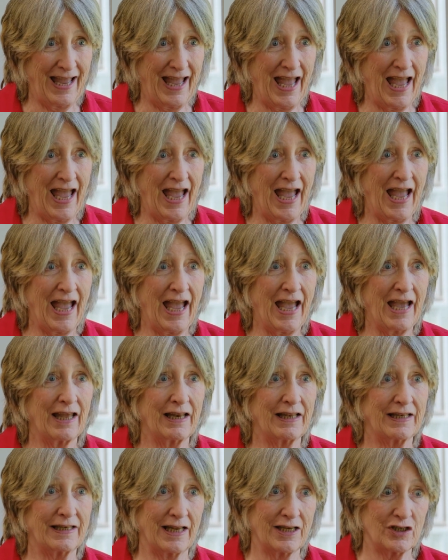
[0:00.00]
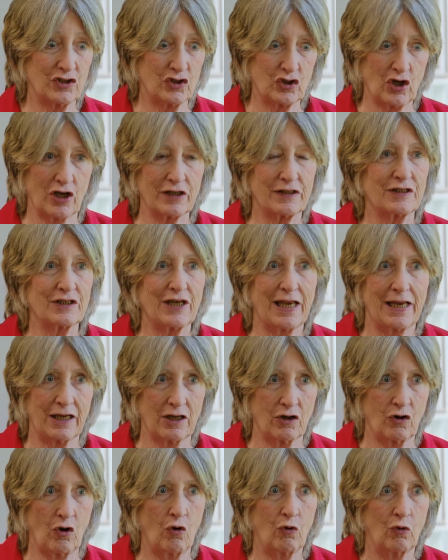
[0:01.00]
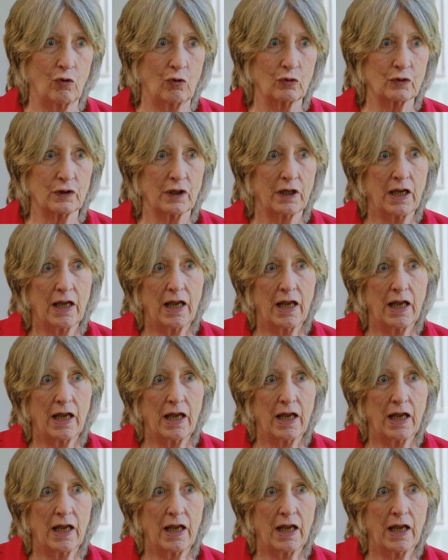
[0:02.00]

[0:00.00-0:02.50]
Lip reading: had just taken hold.